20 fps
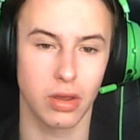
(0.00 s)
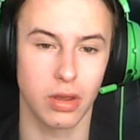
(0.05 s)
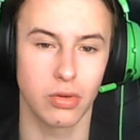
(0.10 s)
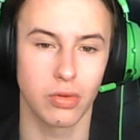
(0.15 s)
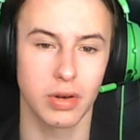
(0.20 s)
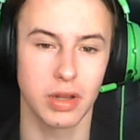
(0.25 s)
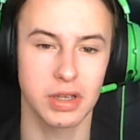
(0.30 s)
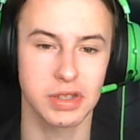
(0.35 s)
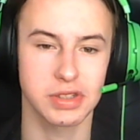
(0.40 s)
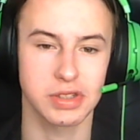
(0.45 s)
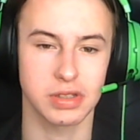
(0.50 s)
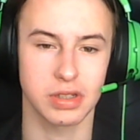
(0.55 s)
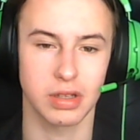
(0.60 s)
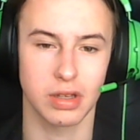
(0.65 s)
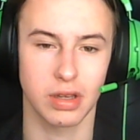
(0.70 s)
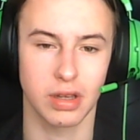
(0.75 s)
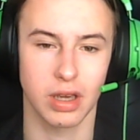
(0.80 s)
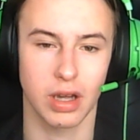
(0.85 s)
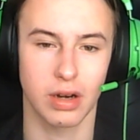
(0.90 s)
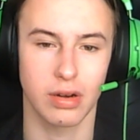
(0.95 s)
Unix
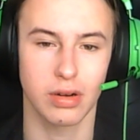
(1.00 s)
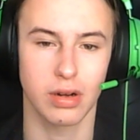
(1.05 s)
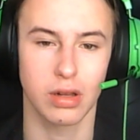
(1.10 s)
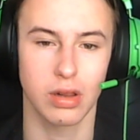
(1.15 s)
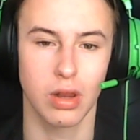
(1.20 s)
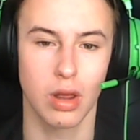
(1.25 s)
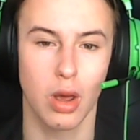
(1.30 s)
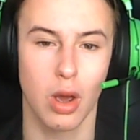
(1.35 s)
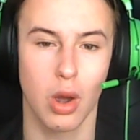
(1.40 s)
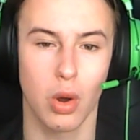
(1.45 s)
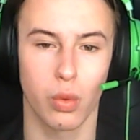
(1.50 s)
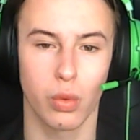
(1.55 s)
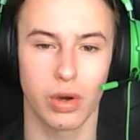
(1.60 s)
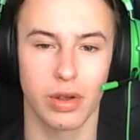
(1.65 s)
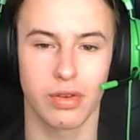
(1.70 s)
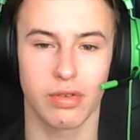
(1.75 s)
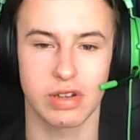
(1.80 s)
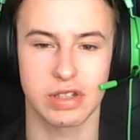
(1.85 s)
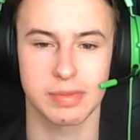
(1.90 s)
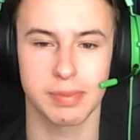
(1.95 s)
kernel
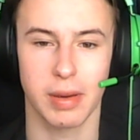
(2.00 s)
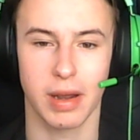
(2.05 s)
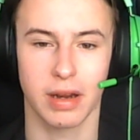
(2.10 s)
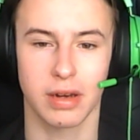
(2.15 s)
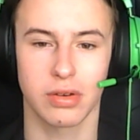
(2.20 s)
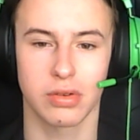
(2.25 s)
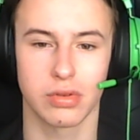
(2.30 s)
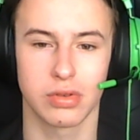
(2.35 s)
with respect